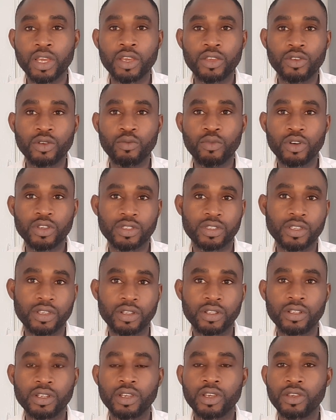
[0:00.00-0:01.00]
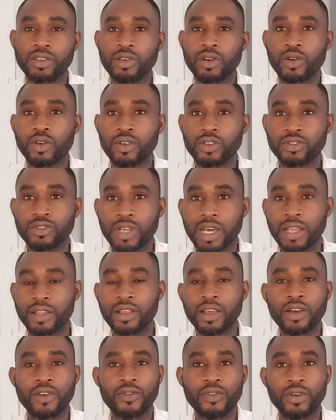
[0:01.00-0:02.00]
you must seal your
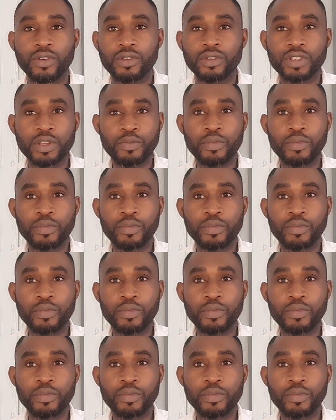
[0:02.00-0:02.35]
contract for the